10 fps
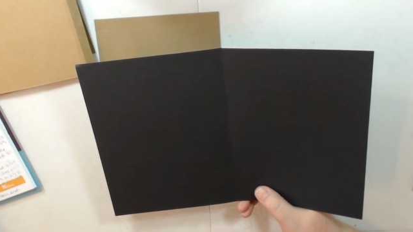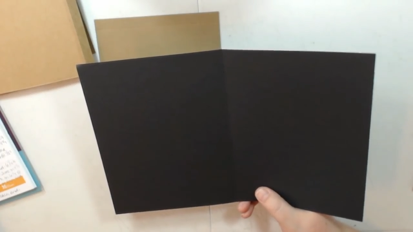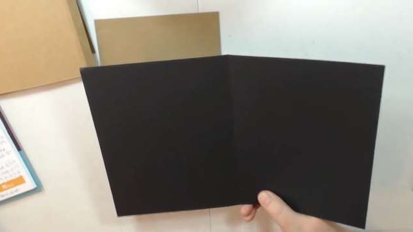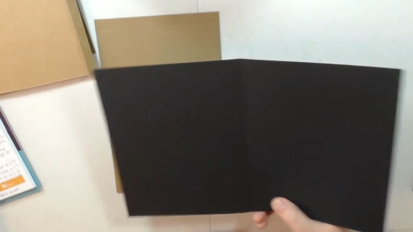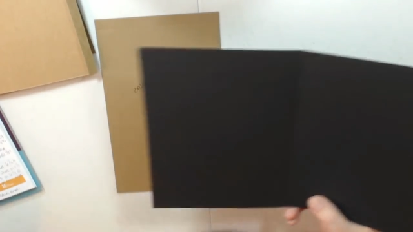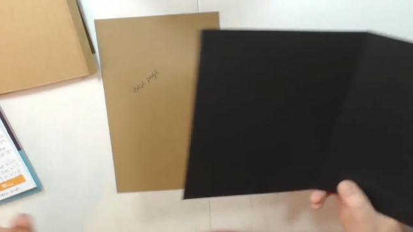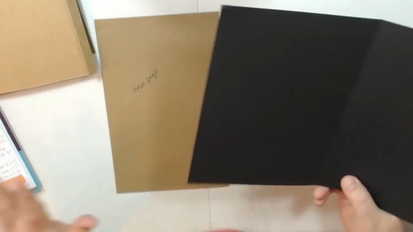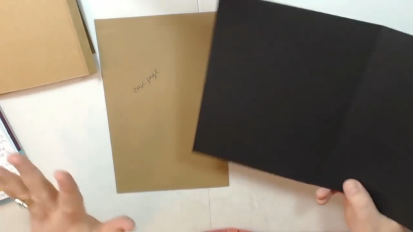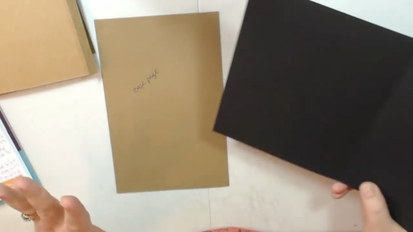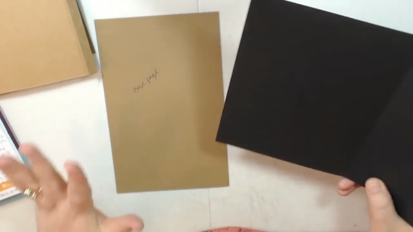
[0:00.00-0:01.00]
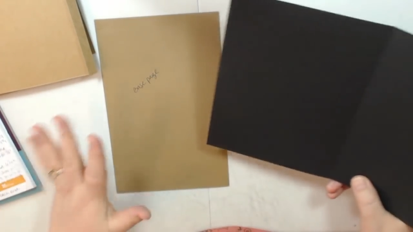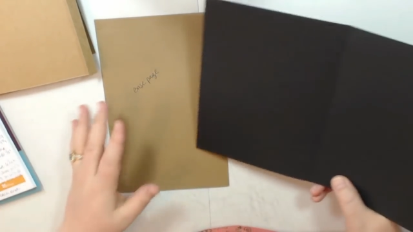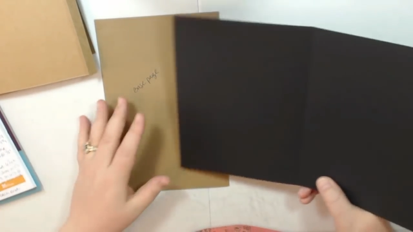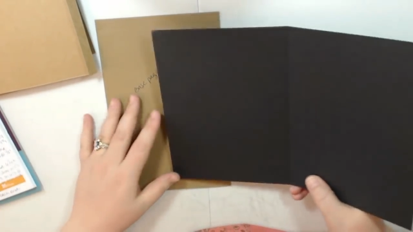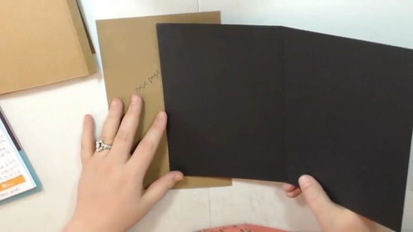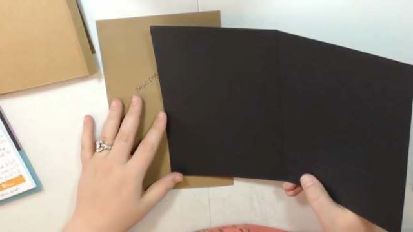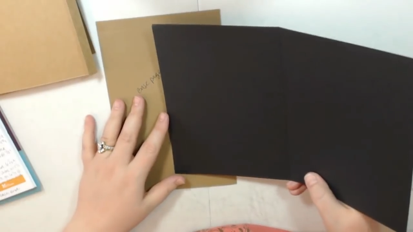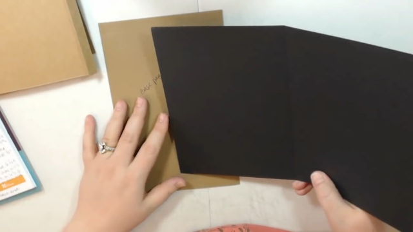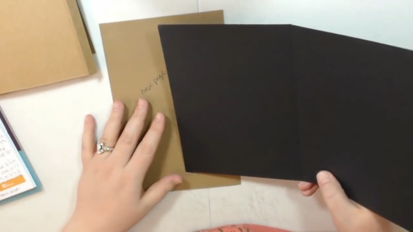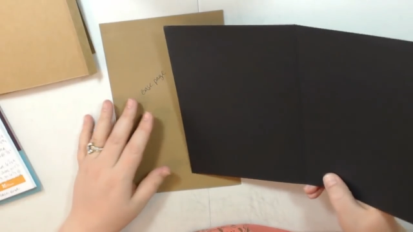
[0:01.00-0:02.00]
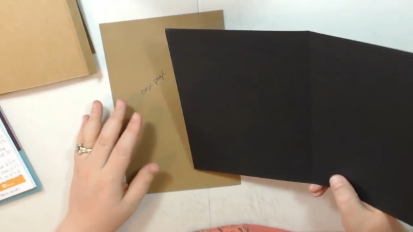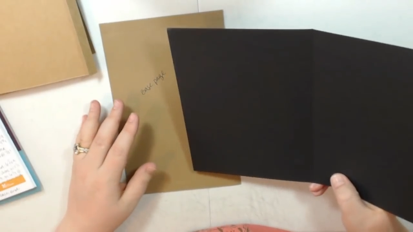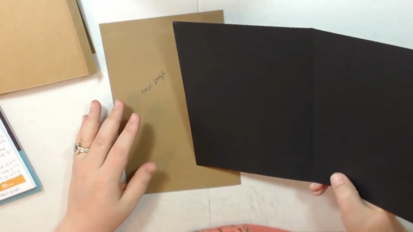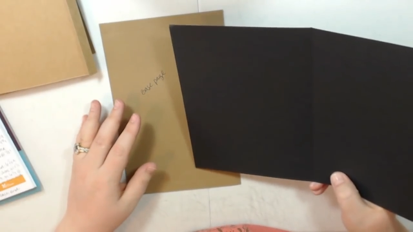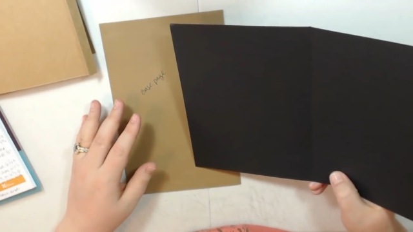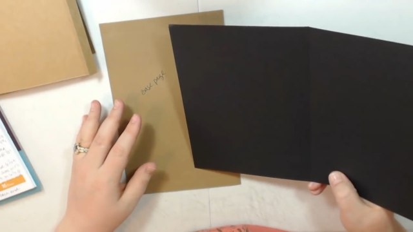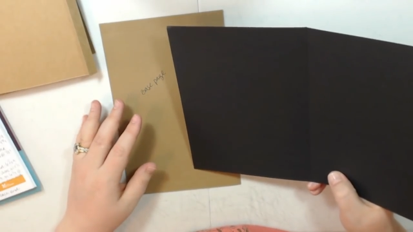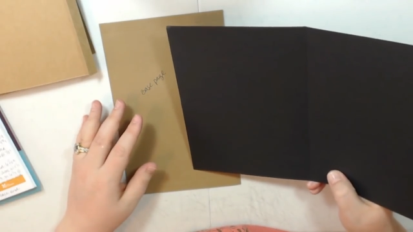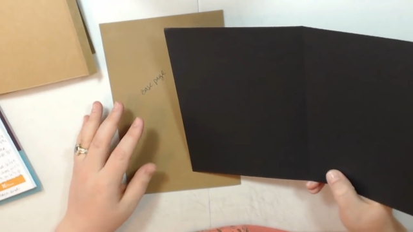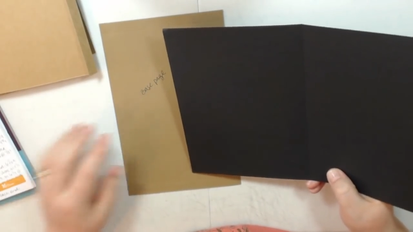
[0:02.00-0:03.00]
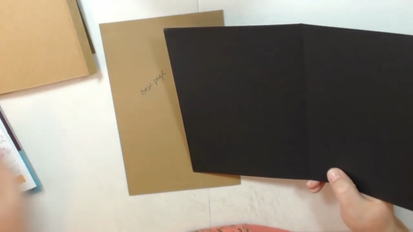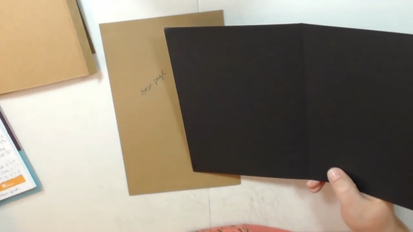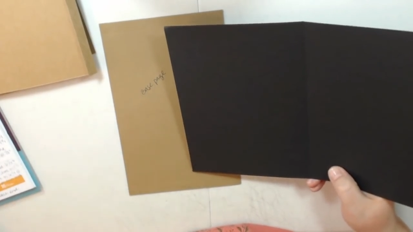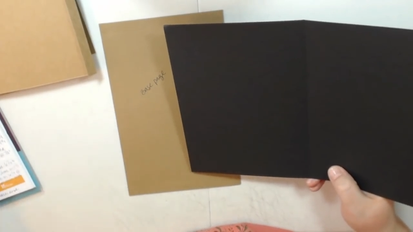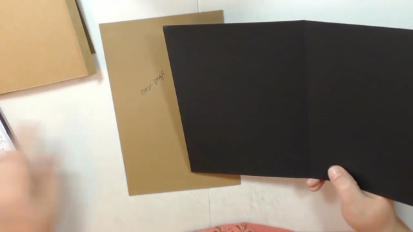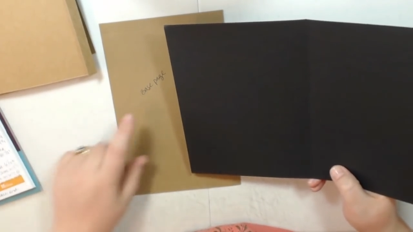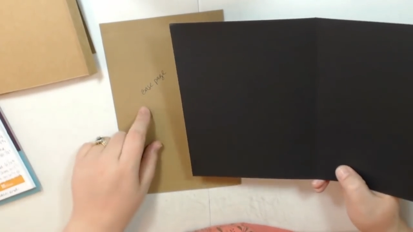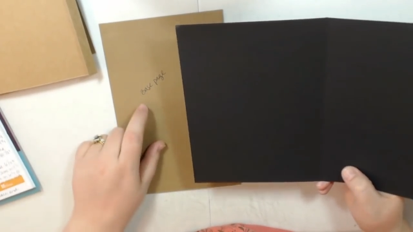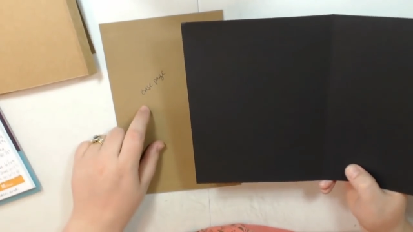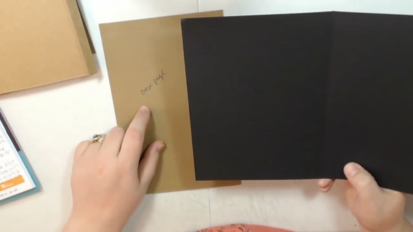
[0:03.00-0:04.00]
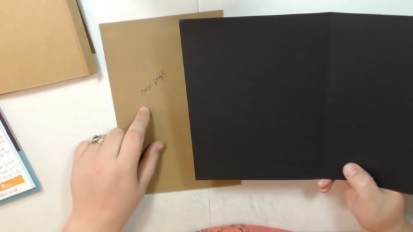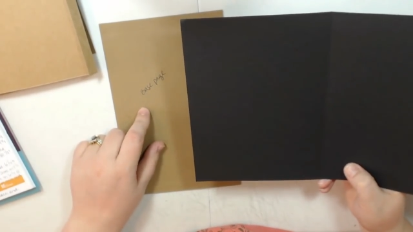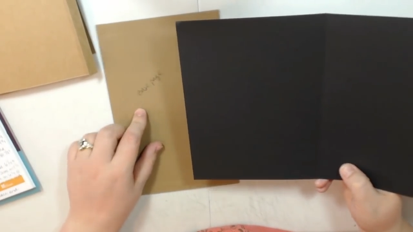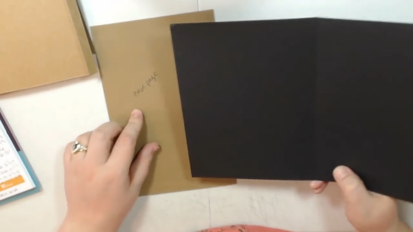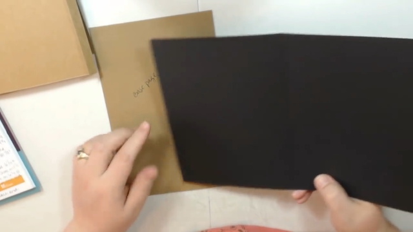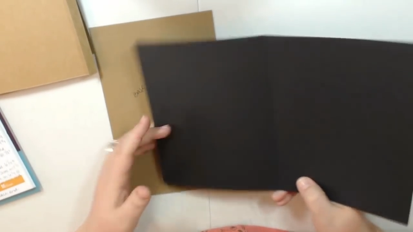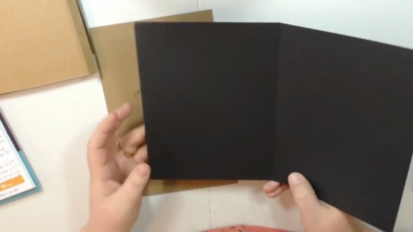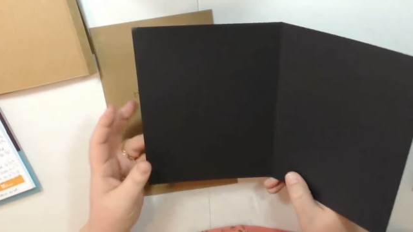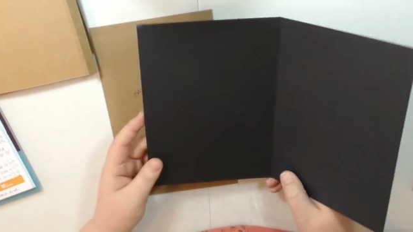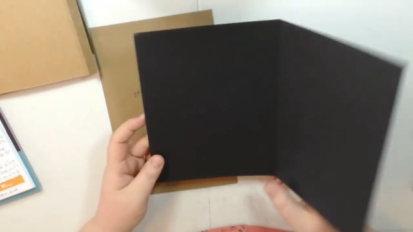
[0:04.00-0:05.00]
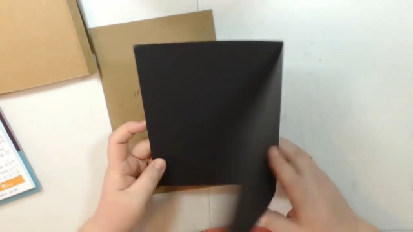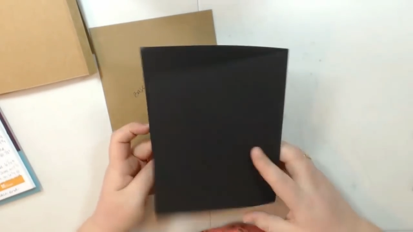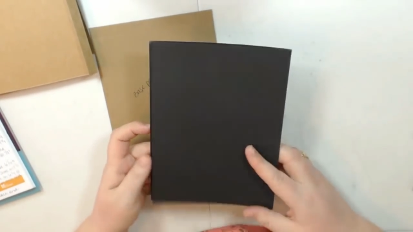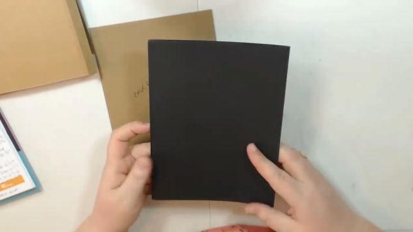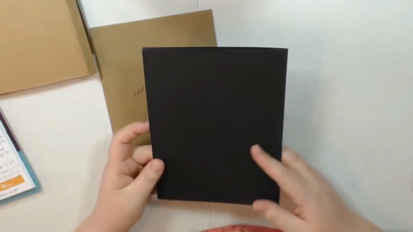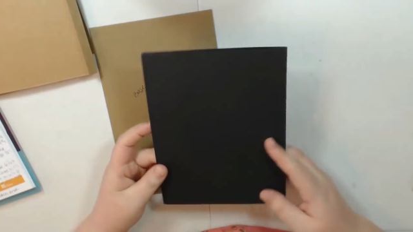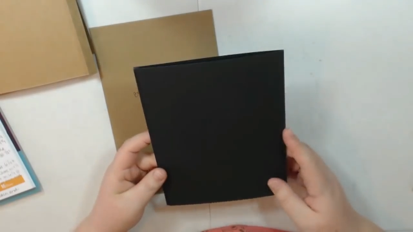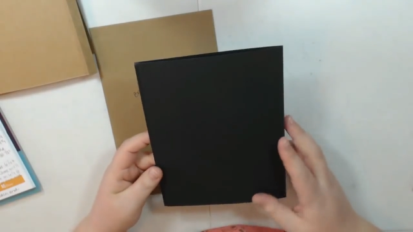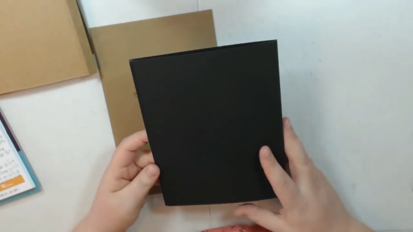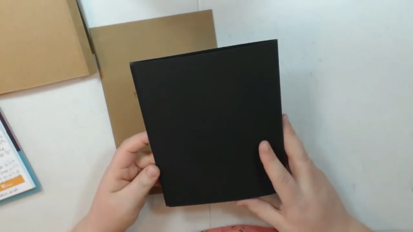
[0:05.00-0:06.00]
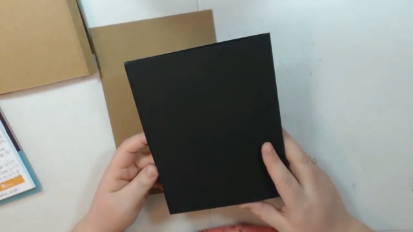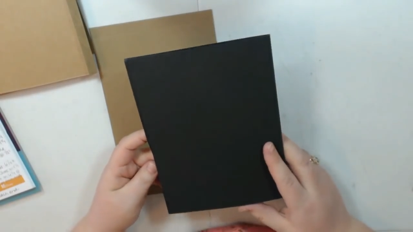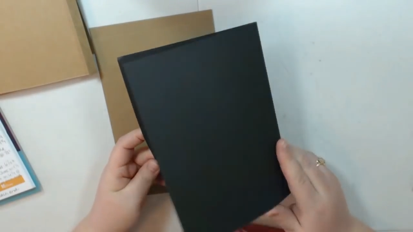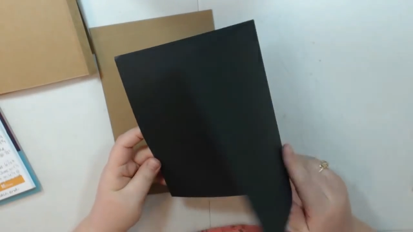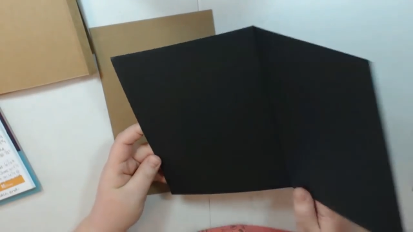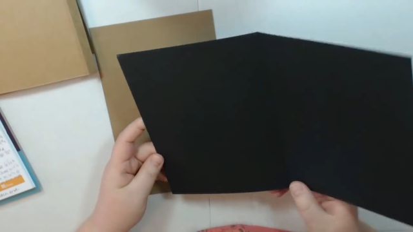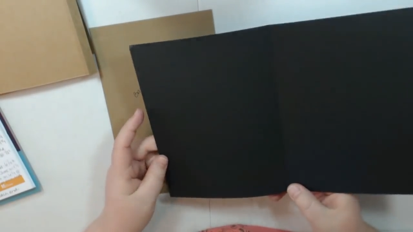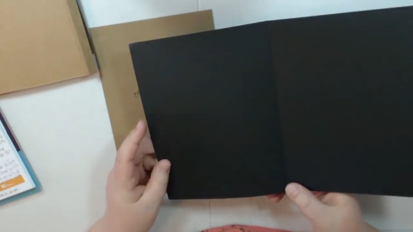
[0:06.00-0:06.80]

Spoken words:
Nobody's mouth can be seen.